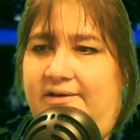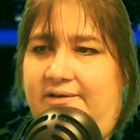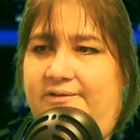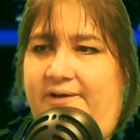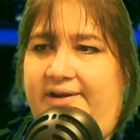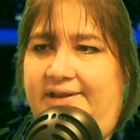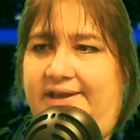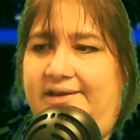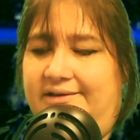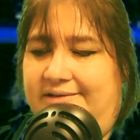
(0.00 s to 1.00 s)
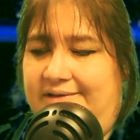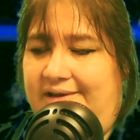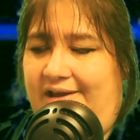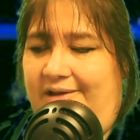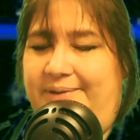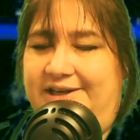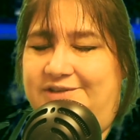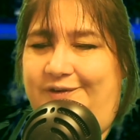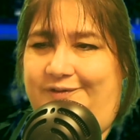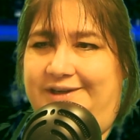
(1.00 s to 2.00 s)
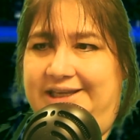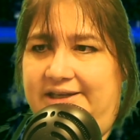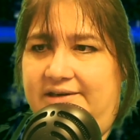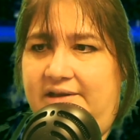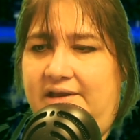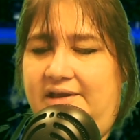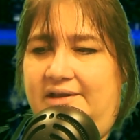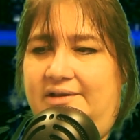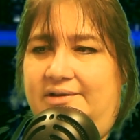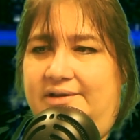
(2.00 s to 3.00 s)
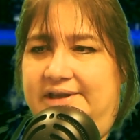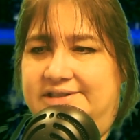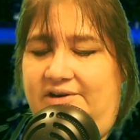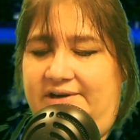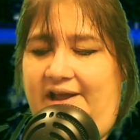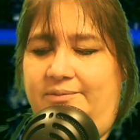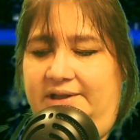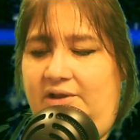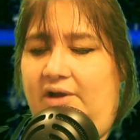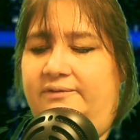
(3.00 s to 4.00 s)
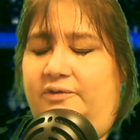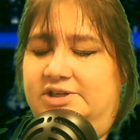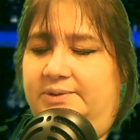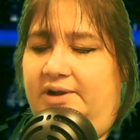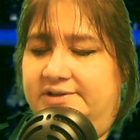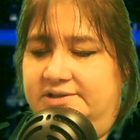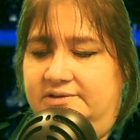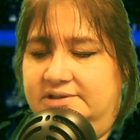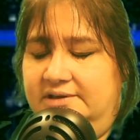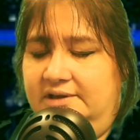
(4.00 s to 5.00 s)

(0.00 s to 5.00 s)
finally on page 15 it started not being law enforcement officers.